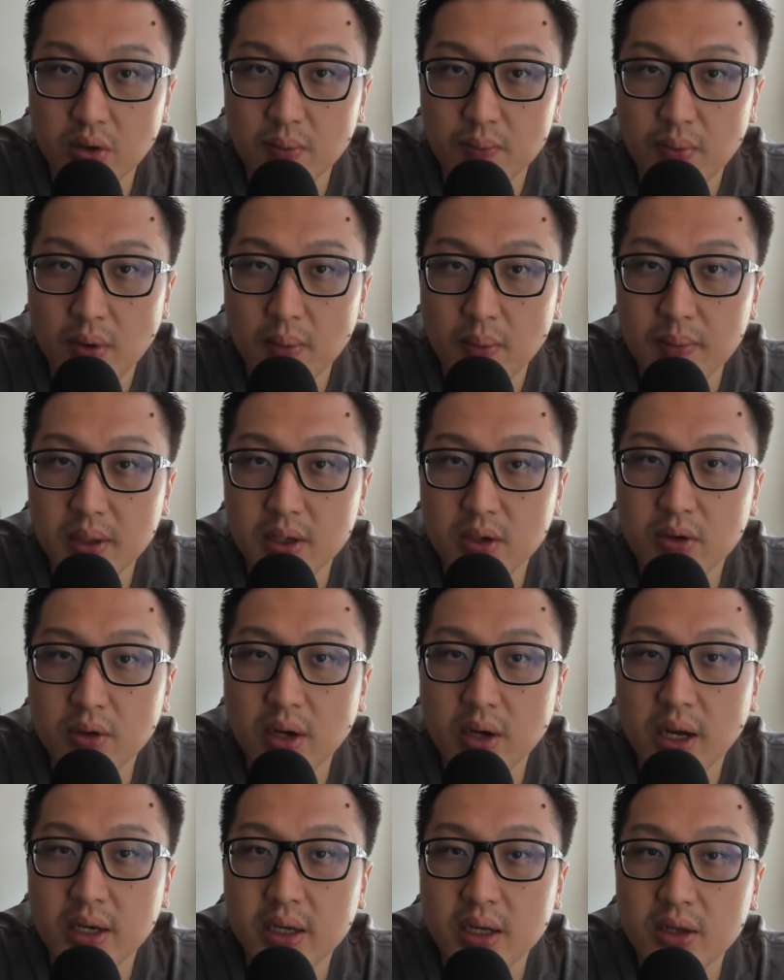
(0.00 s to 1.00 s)
probably a
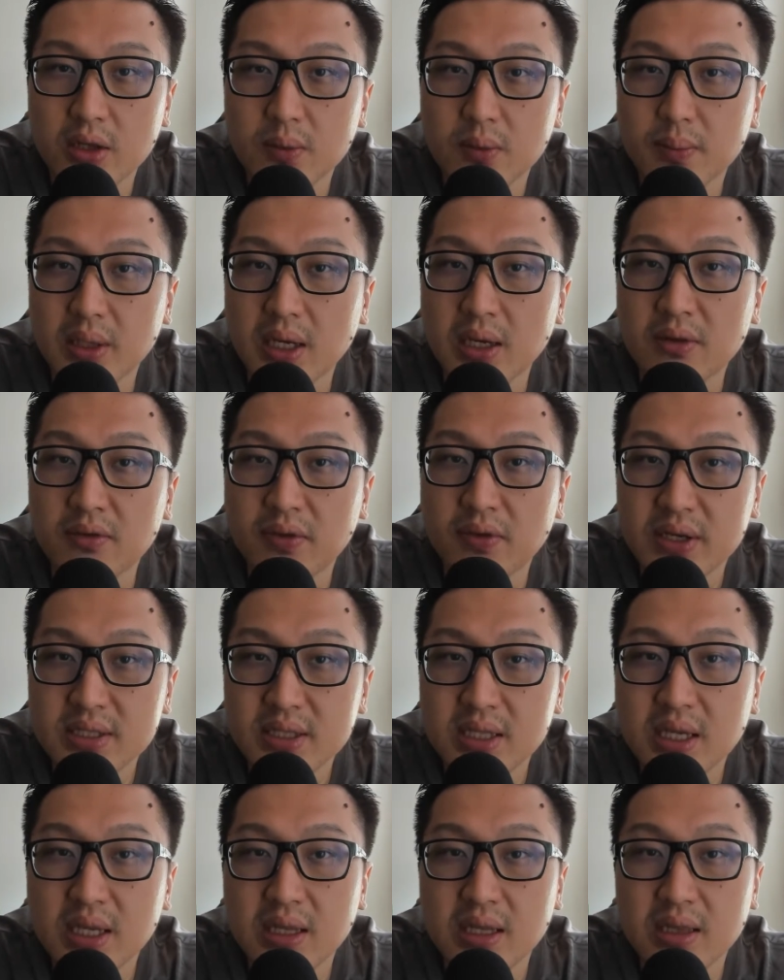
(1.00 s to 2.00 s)
good idea to be
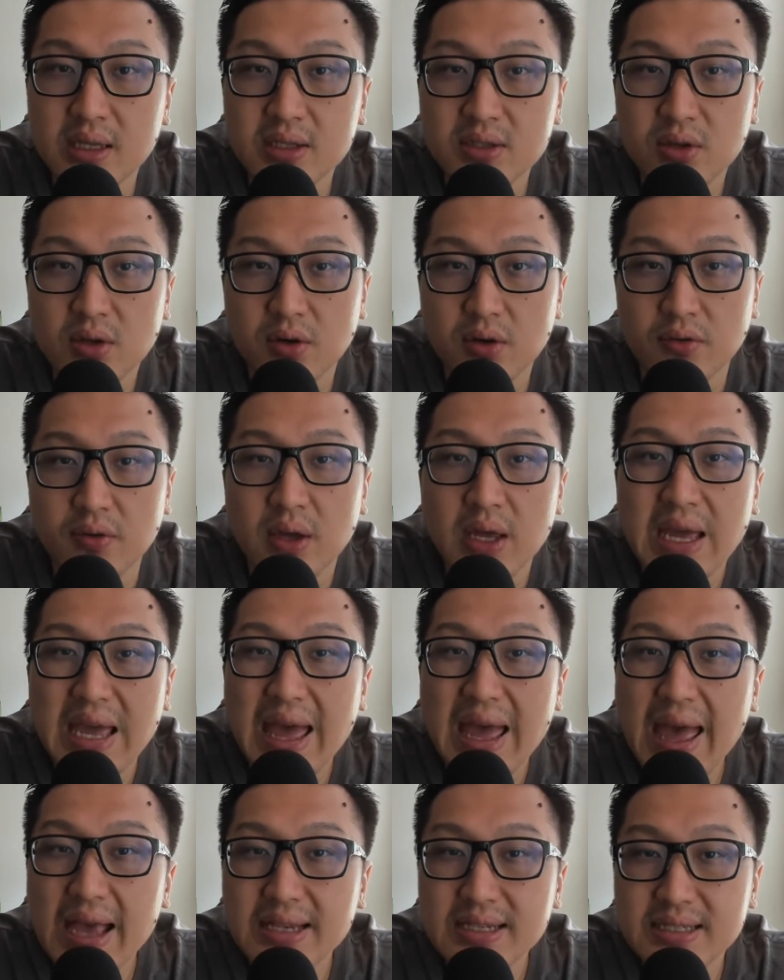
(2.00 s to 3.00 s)
investing in these sort of
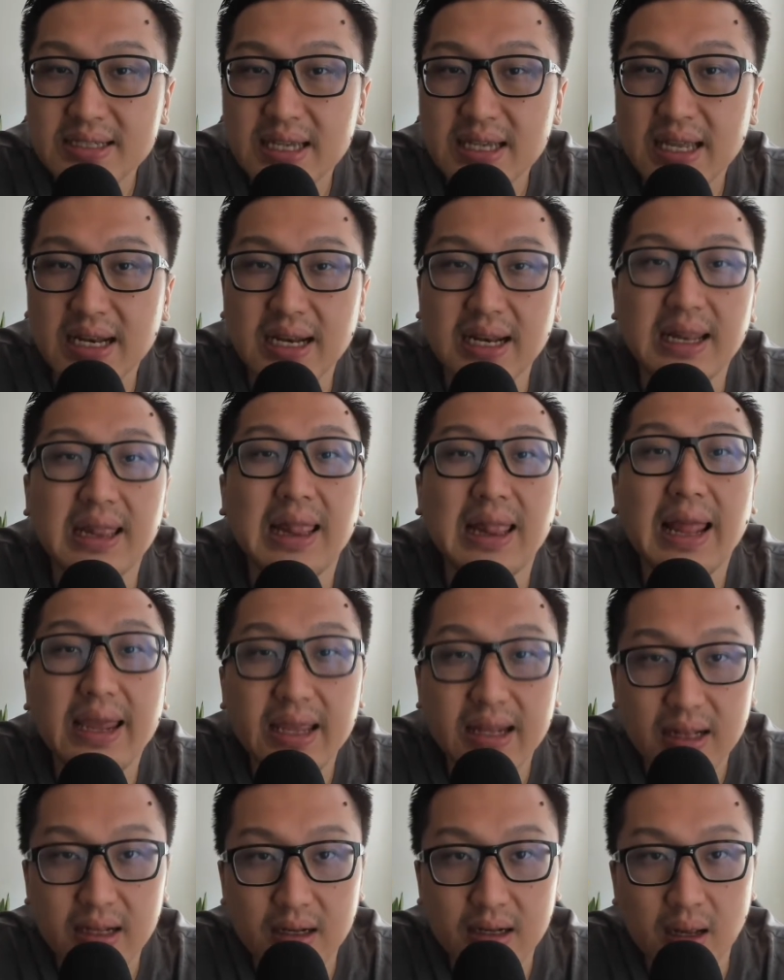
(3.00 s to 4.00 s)
asset
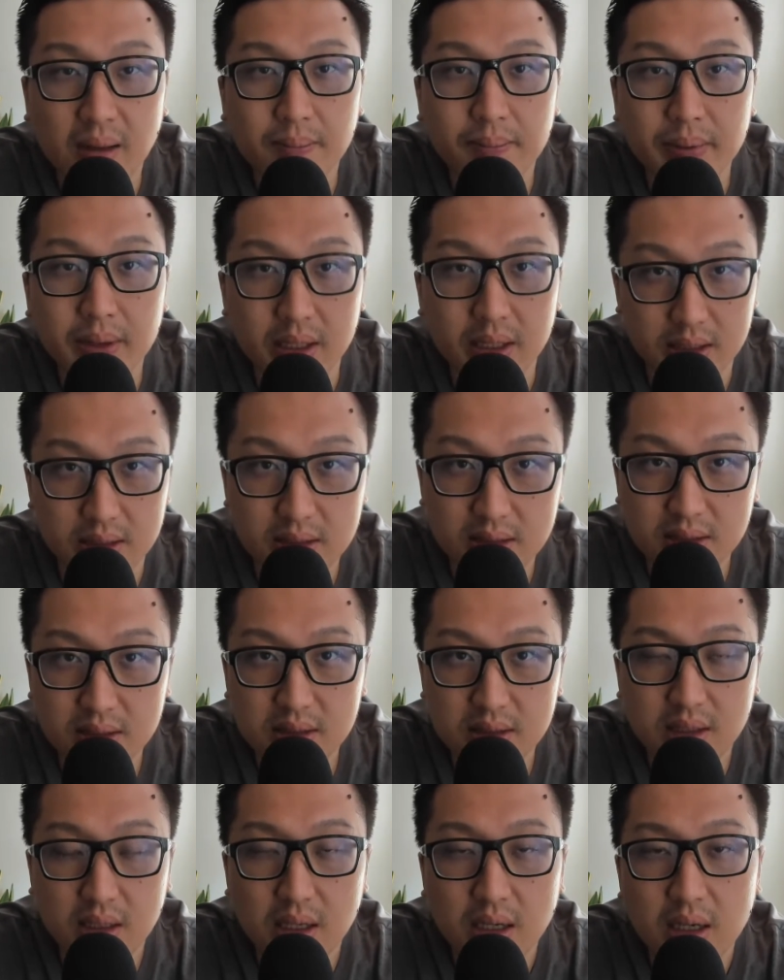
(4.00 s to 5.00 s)
light
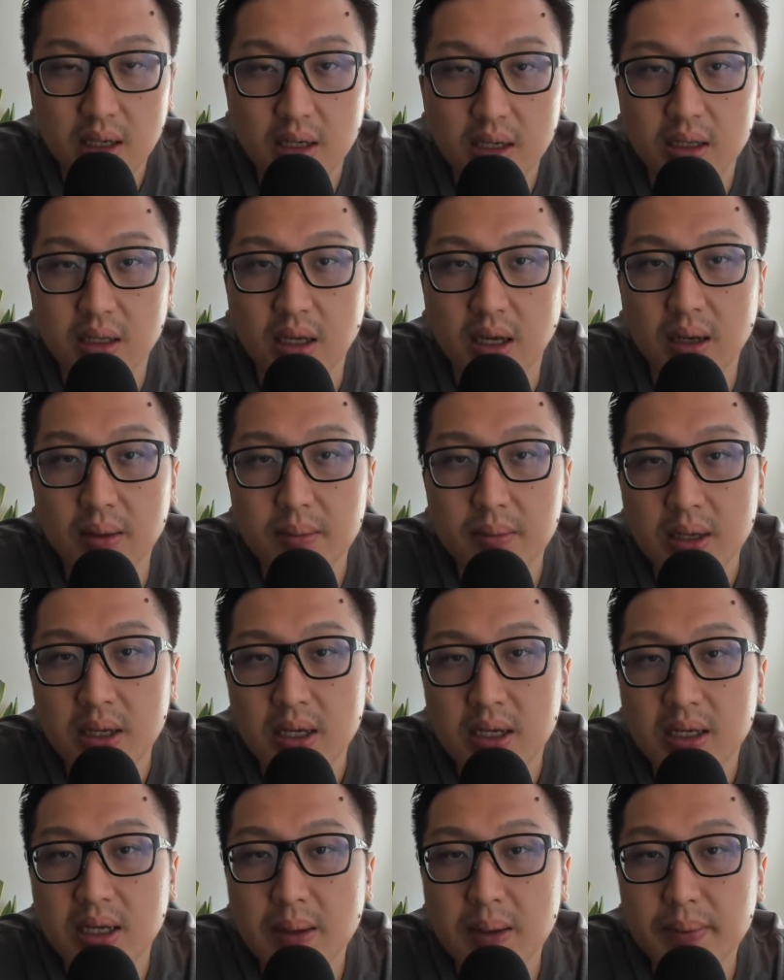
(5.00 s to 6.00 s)
companies. Yep.
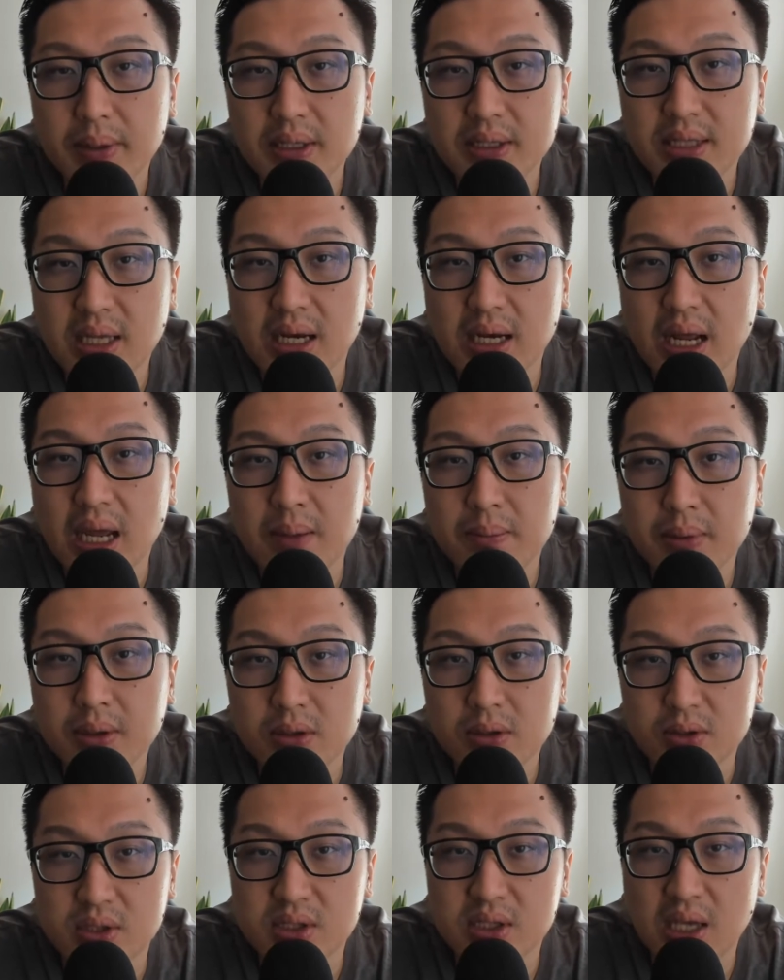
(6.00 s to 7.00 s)
Companies that are able
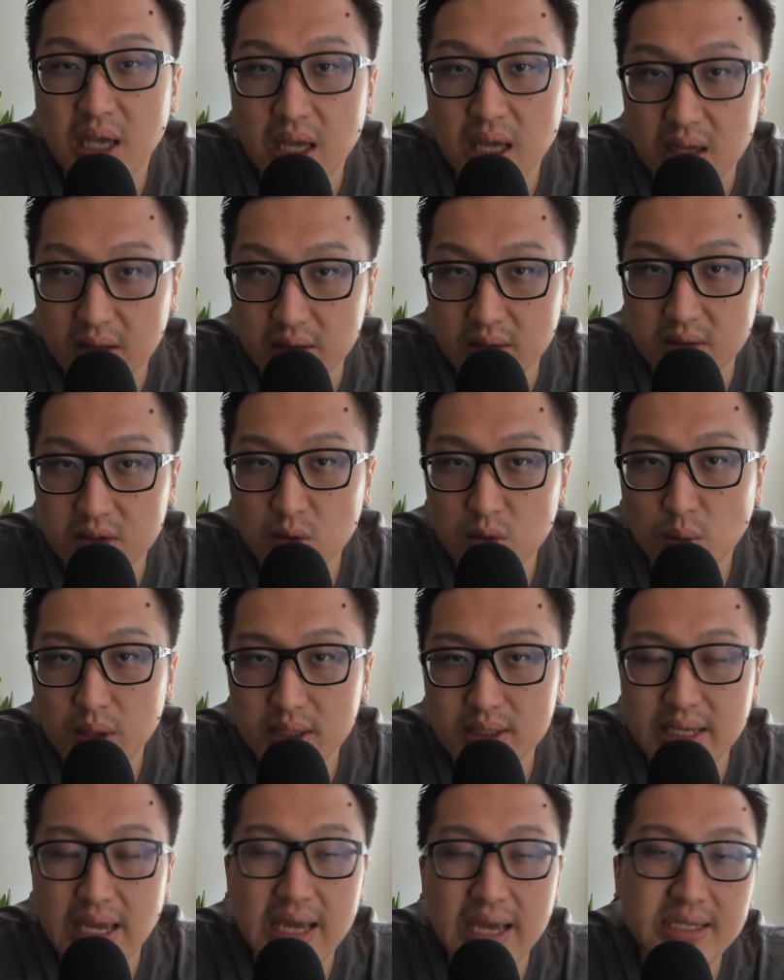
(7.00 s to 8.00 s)
to scale. So what
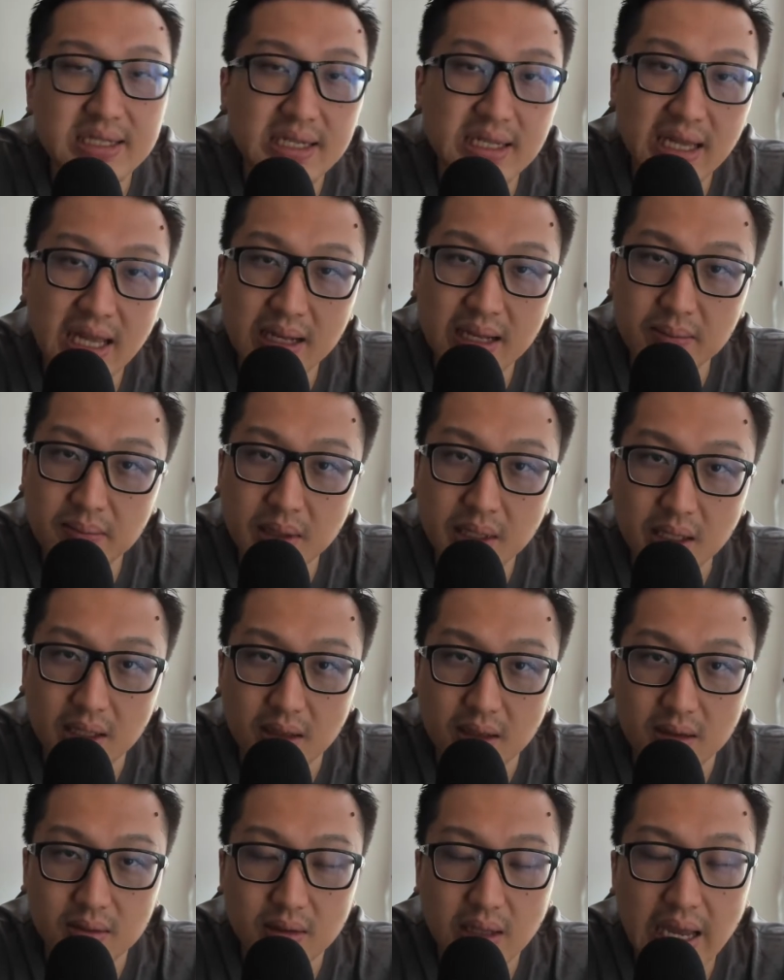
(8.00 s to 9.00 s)
does asset light
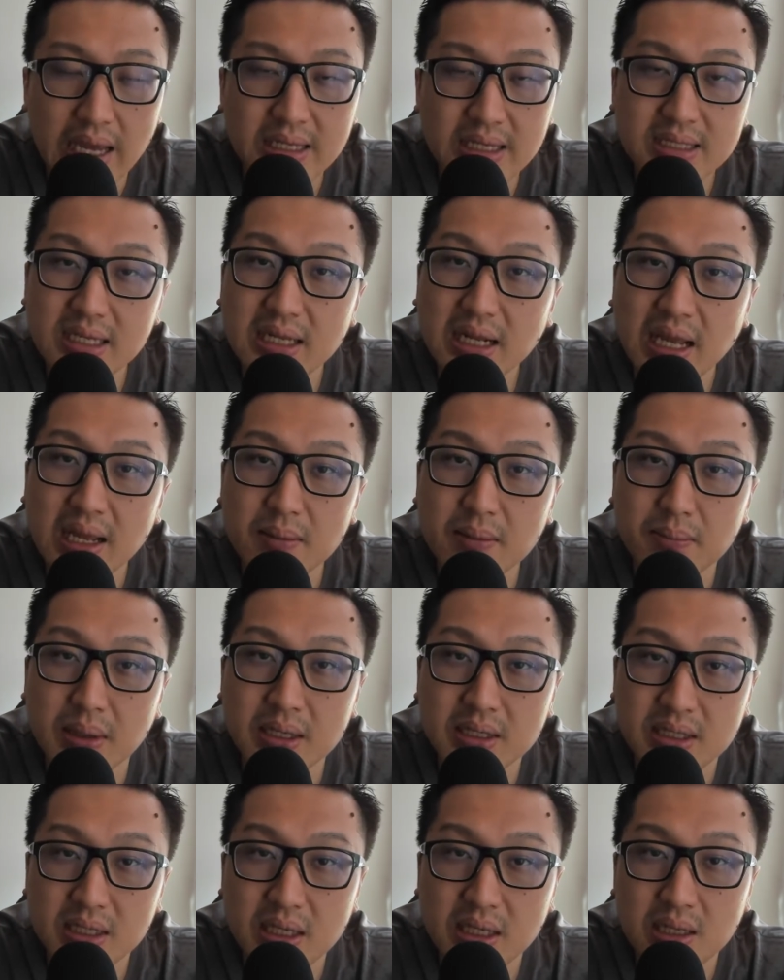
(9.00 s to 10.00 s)
mean? Asset light
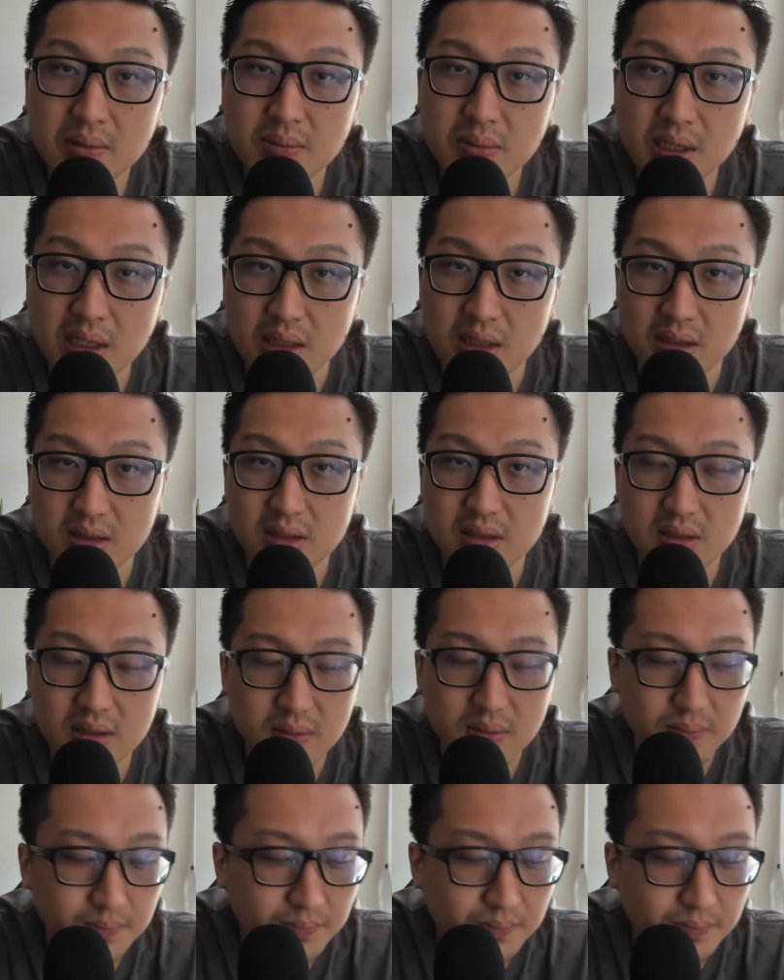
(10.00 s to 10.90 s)
basically means